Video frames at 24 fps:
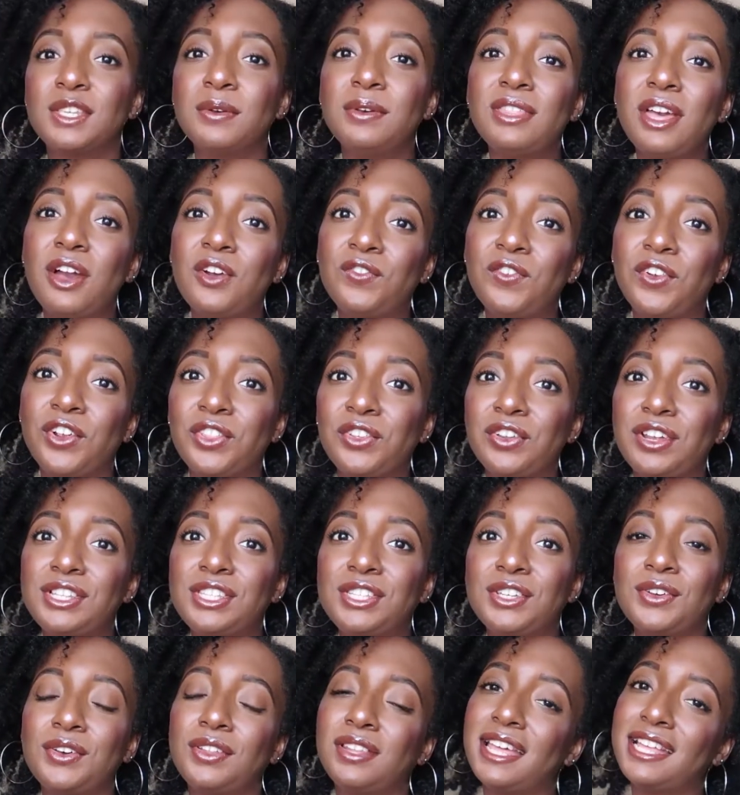So without further
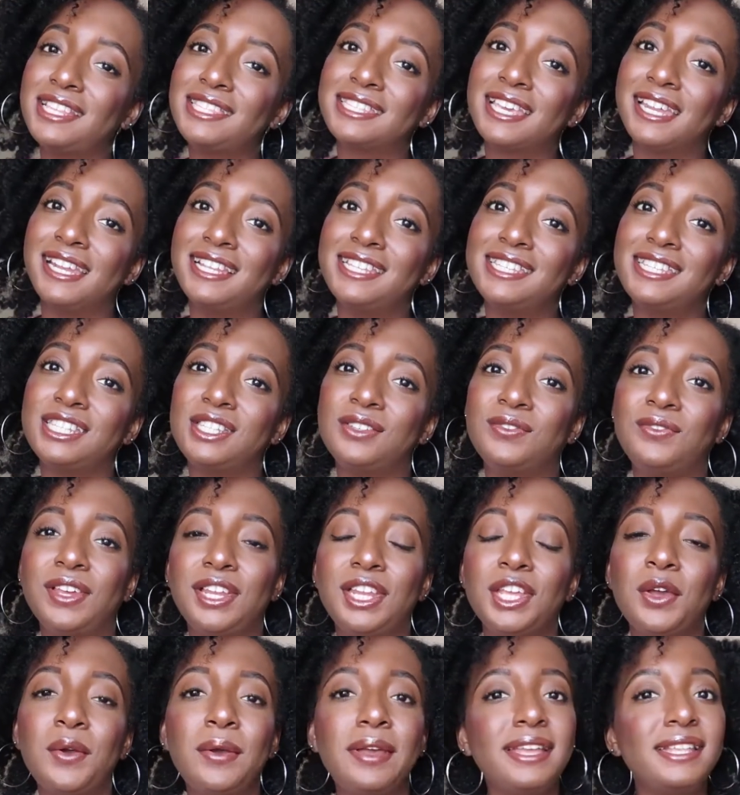ado, let's get into the
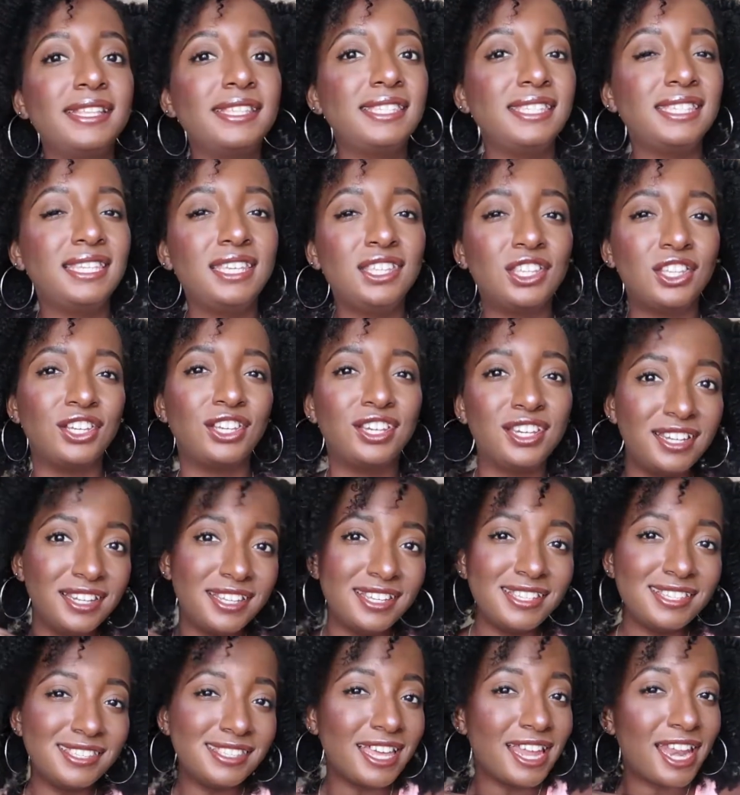video and see the
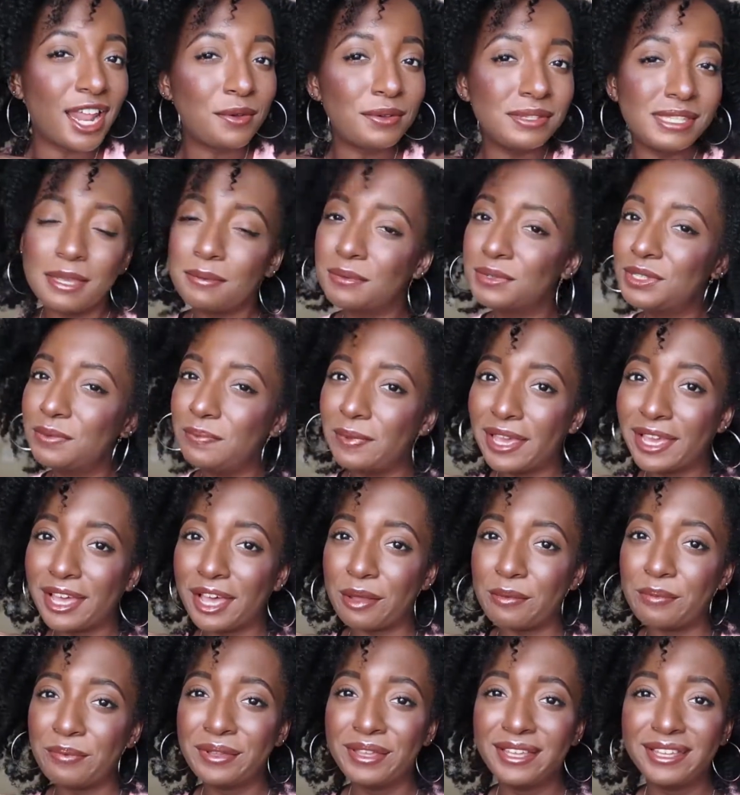goodies that I was able to pick
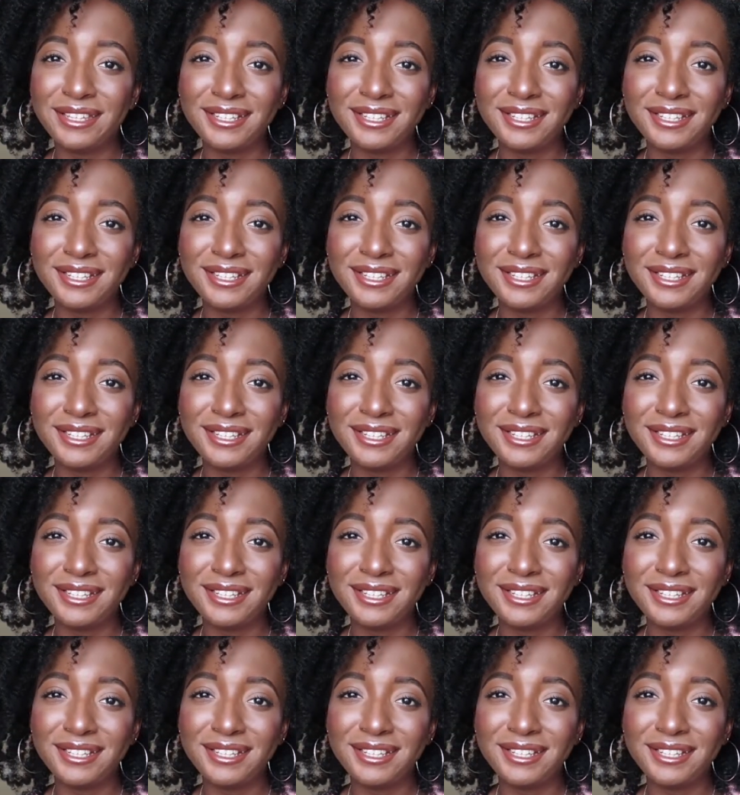up.